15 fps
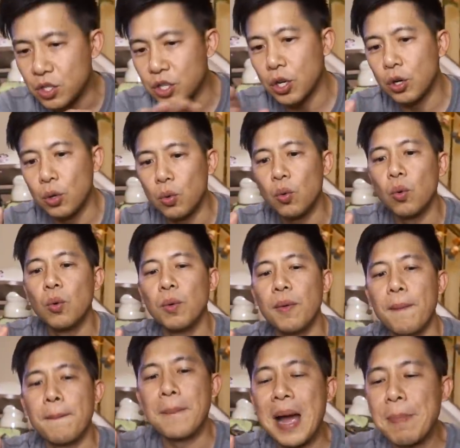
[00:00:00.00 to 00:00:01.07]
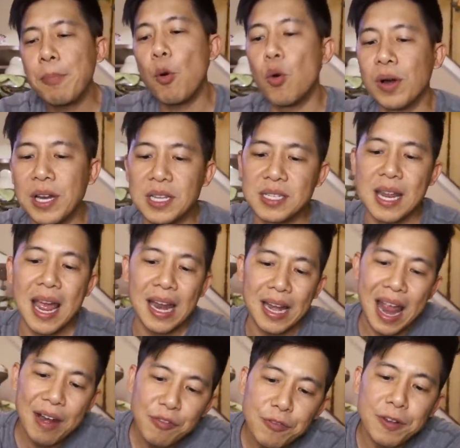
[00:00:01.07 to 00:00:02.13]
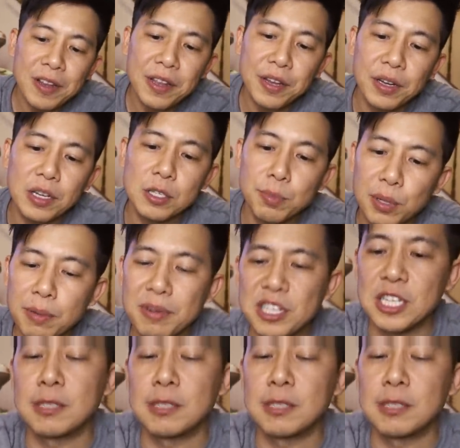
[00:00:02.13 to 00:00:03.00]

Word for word: So my point is that everything here is pretty much